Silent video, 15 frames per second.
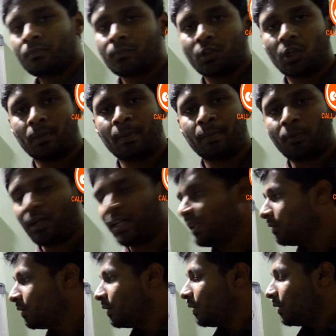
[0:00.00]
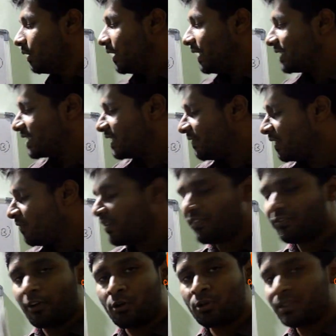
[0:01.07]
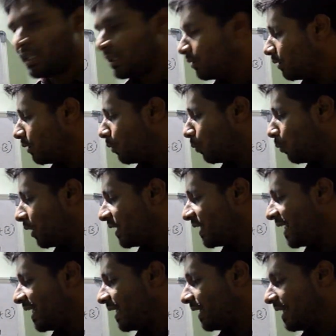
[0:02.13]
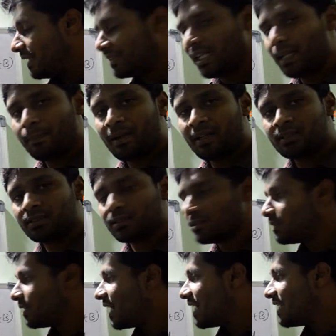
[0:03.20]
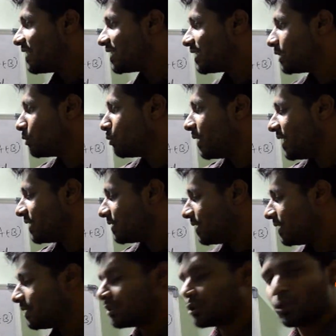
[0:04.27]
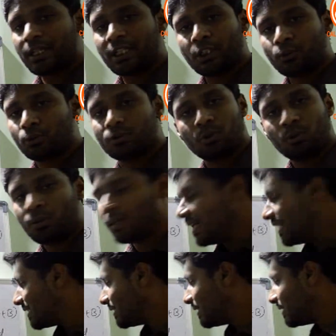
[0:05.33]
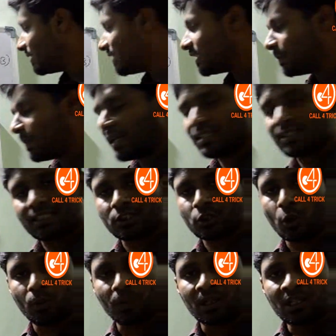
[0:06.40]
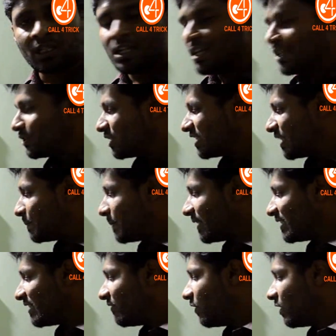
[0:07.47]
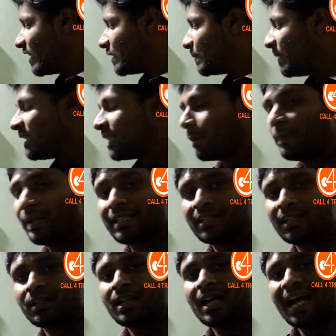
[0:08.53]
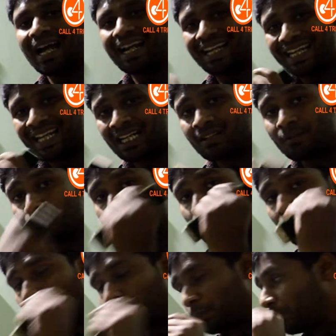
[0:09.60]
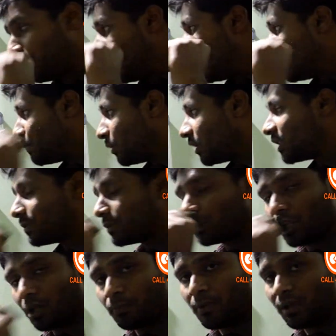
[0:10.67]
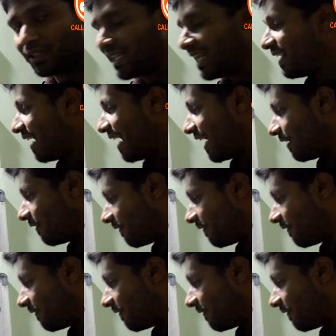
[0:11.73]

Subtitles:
Got my point? It's given, we found that 1 day 3 parts and it's 2 days it is, so into 2 it's 6 parts, it's over. So 6 parts of work is been completed, and again please put a stop mark there and